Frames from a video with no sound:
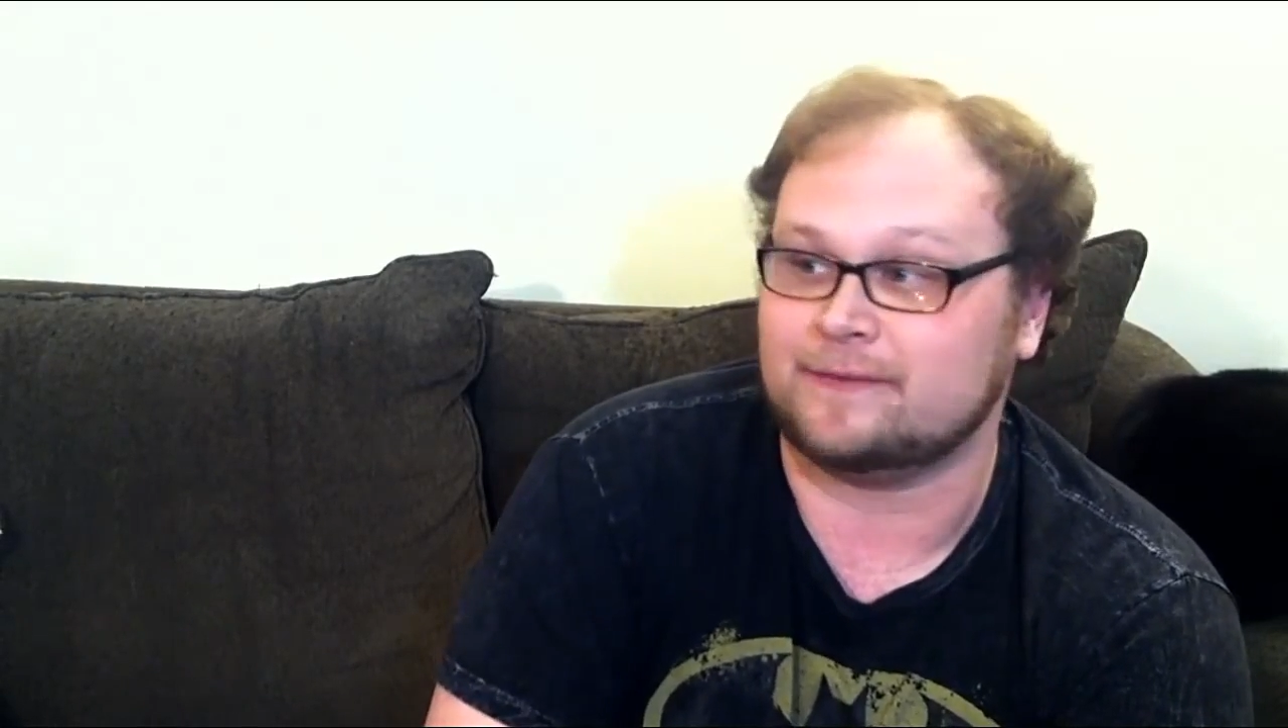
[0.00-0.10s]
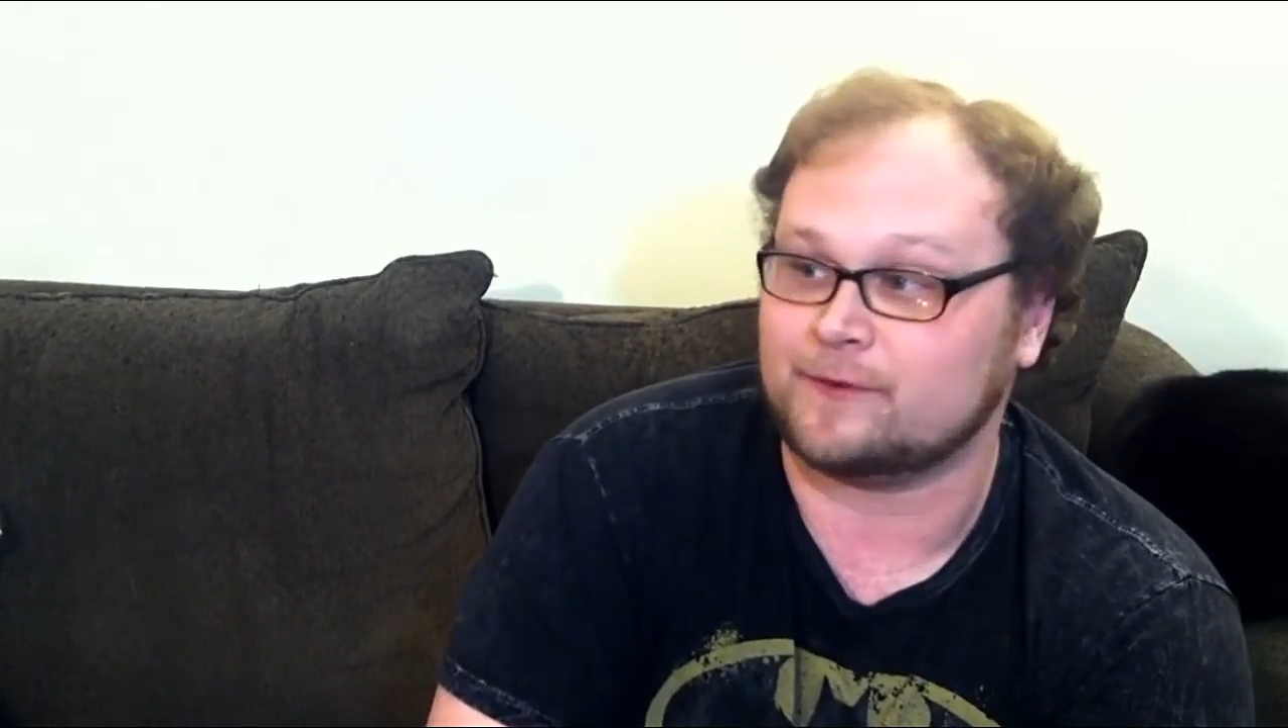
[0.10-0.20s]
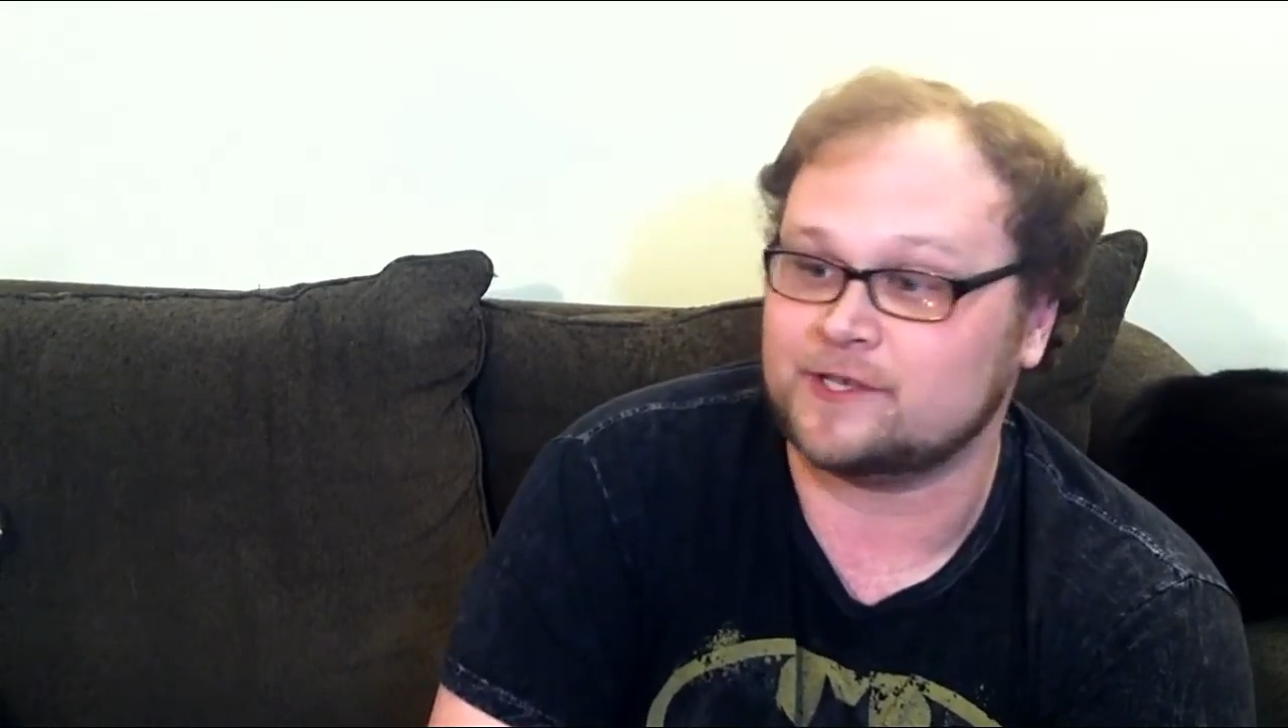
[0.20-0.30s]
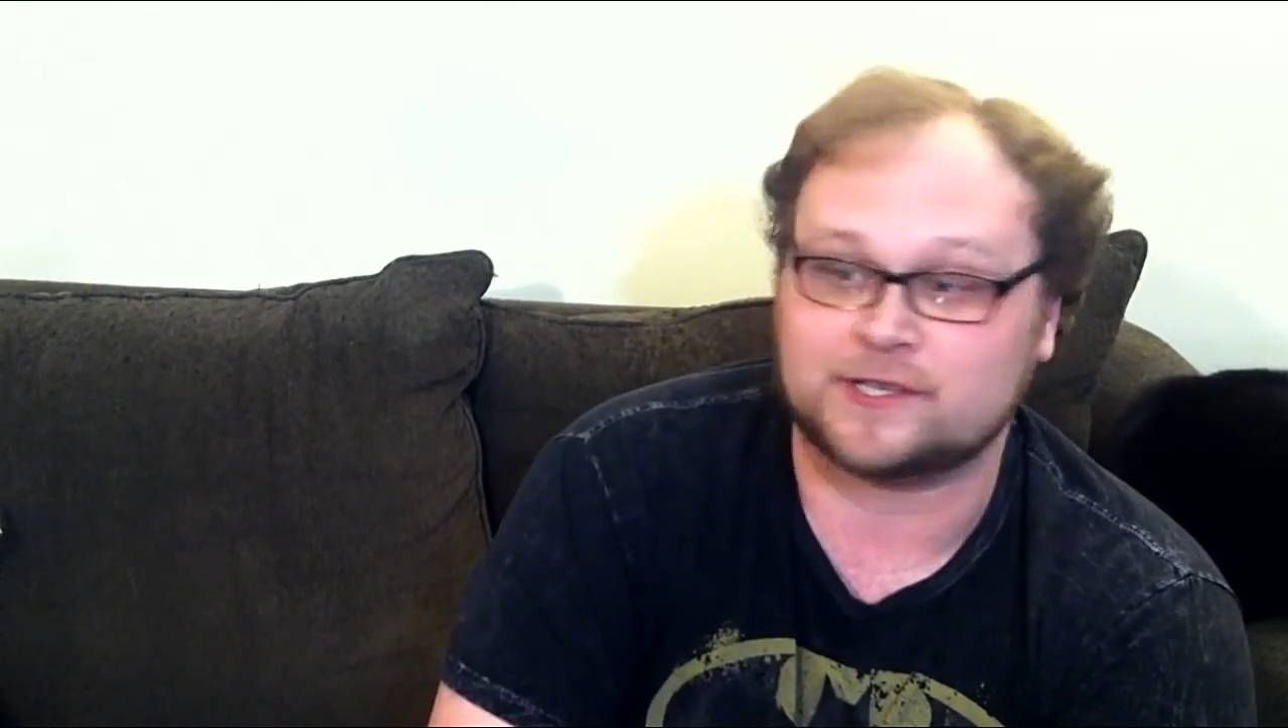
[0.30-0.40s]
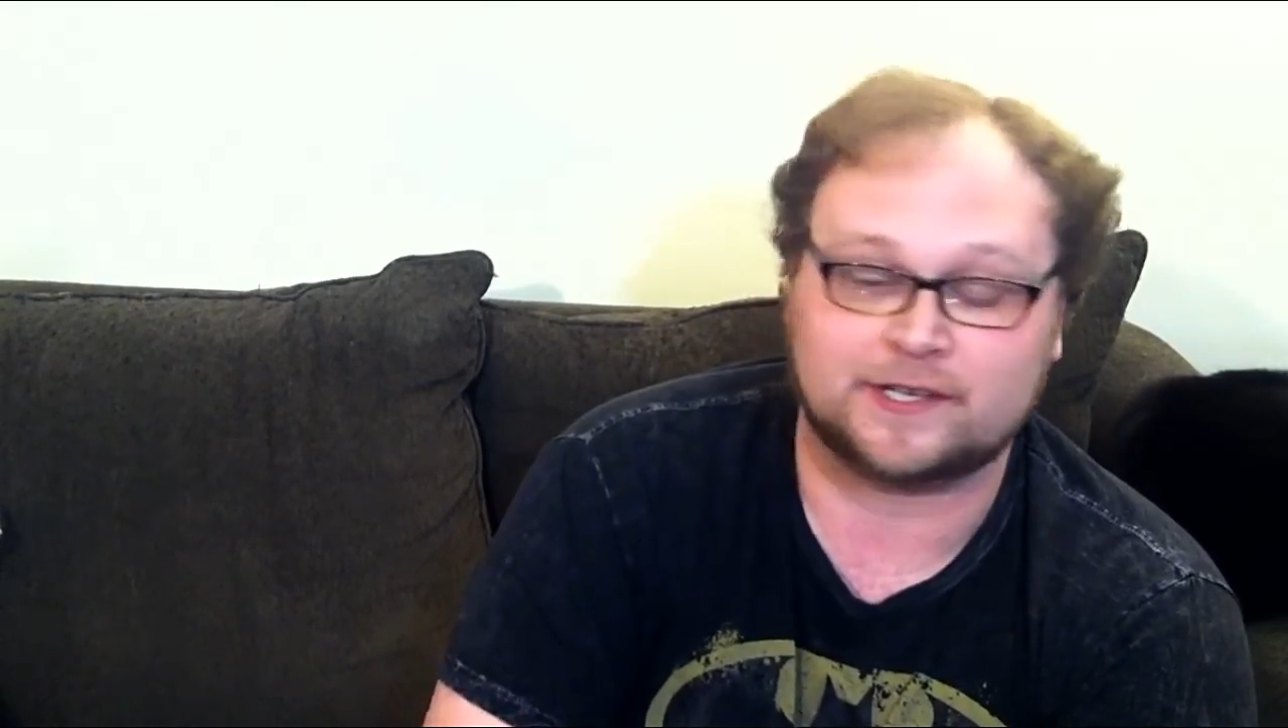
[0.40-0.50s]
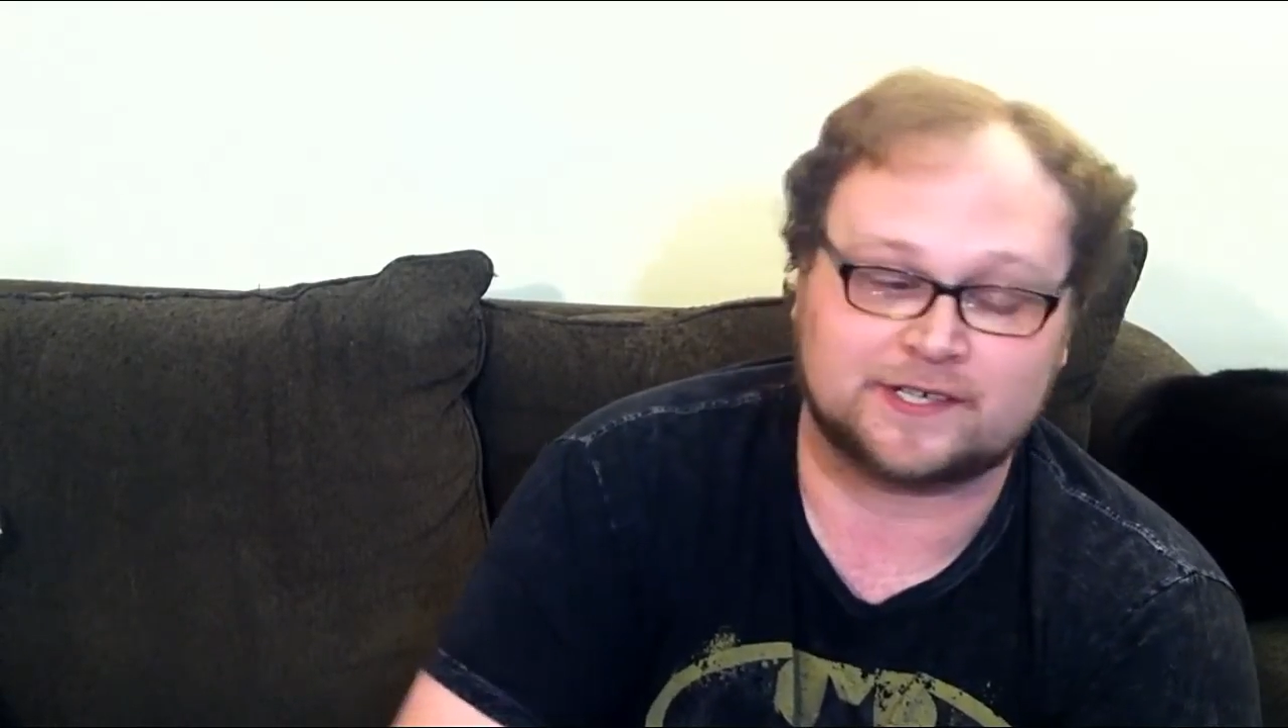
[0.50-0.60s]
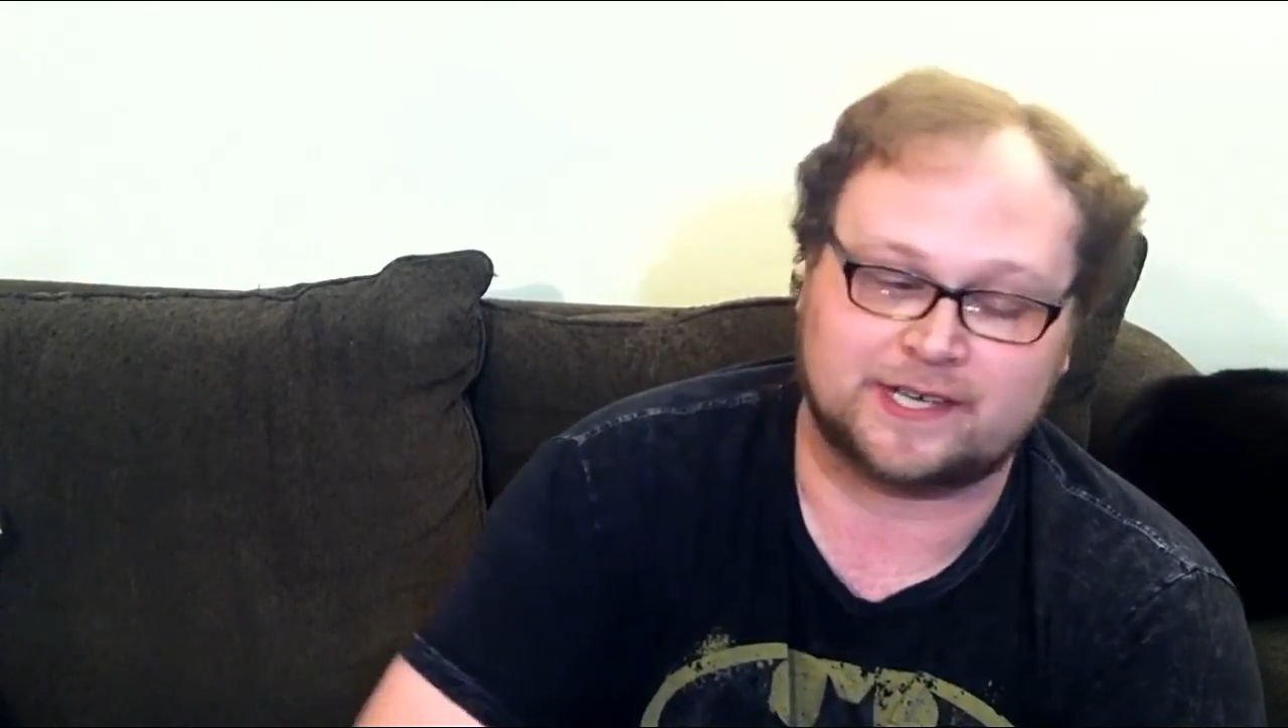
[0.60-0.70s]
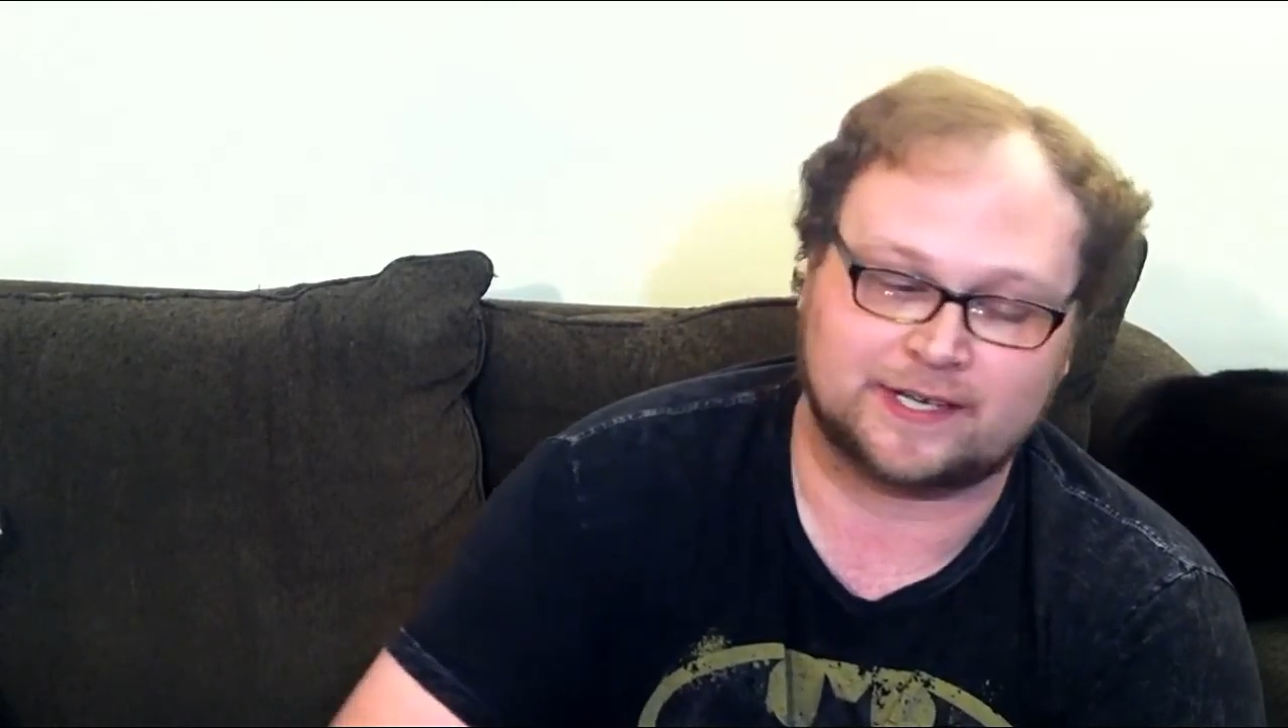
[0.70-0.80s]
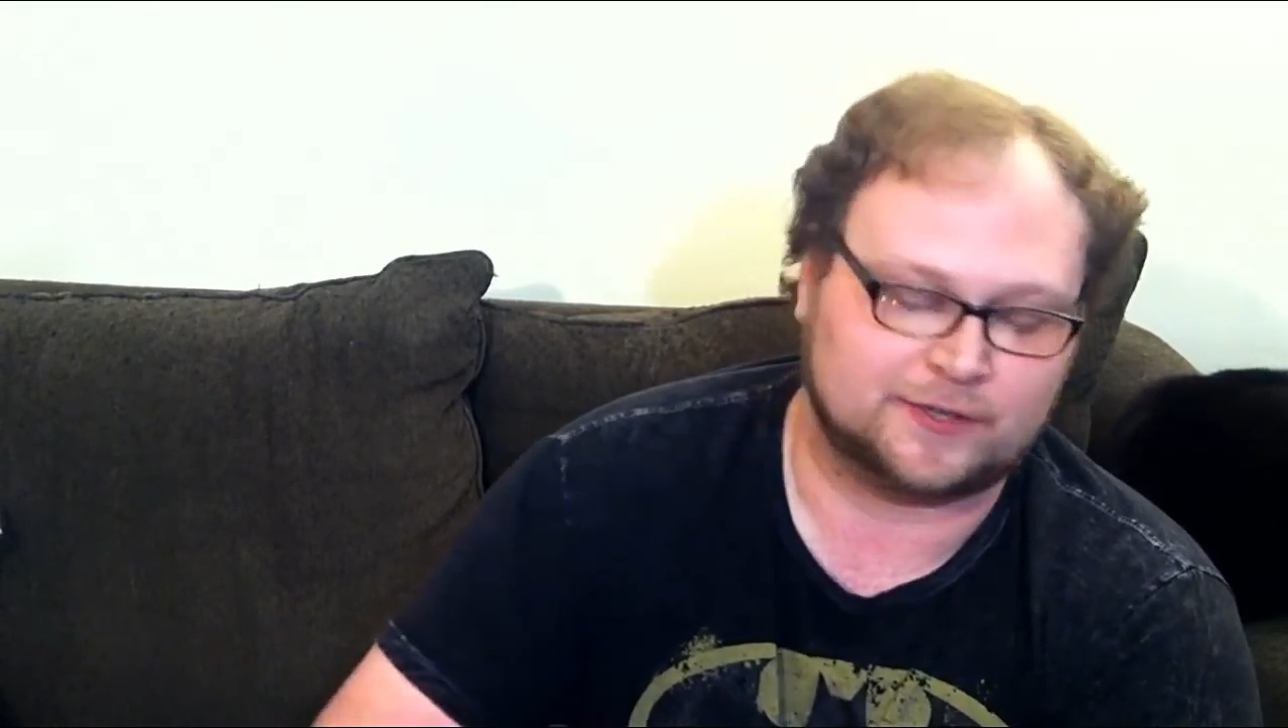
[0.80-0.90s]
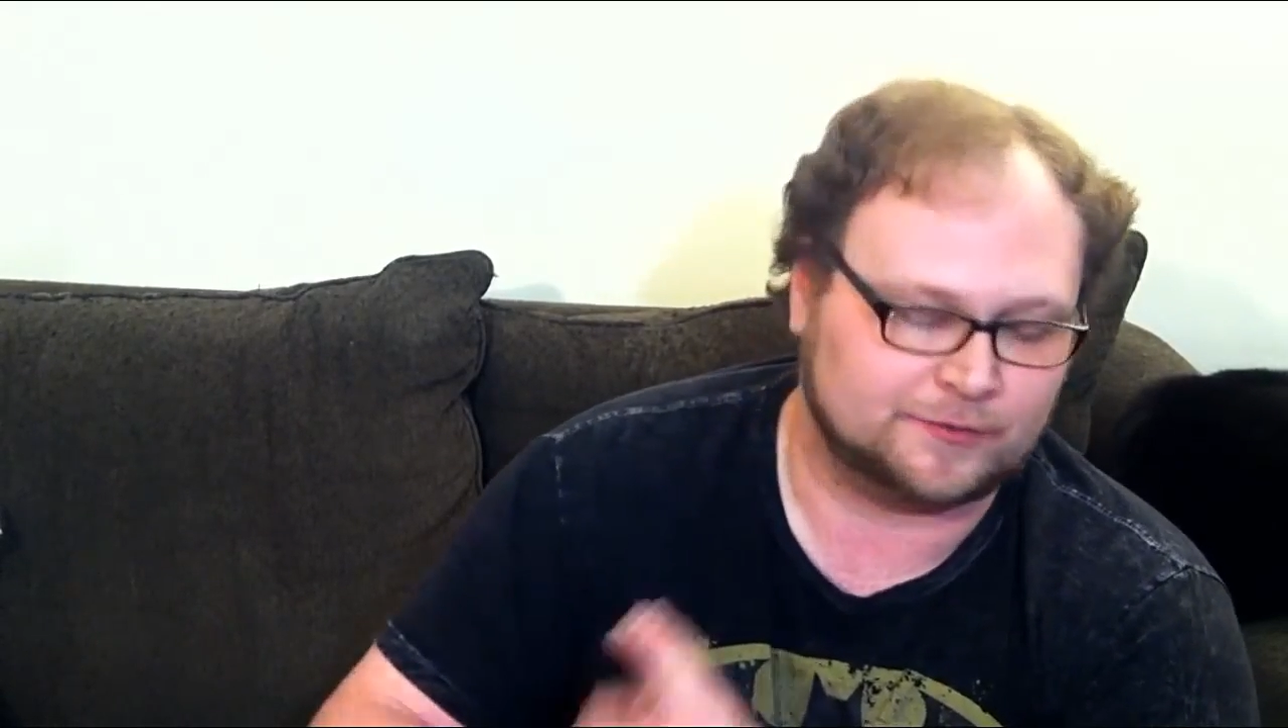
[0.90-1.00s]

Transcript: if we're just going to stick